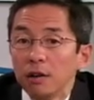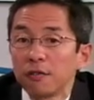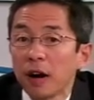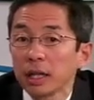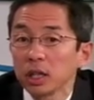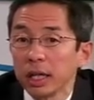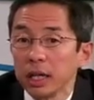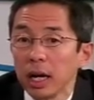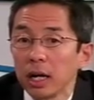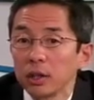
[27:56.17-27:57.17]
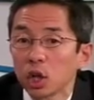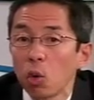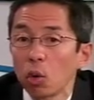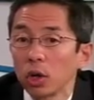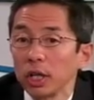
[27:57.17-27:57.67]
Finally, the
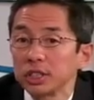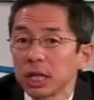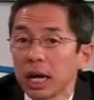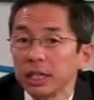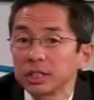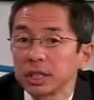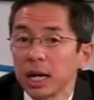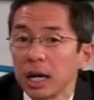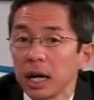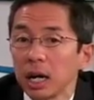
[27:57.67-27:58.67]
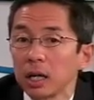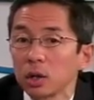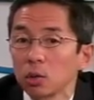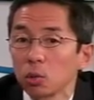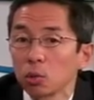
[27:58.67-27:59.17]
coronary sinus
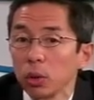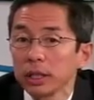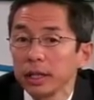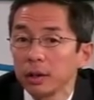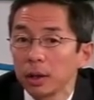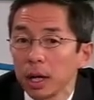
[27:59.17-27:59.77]
really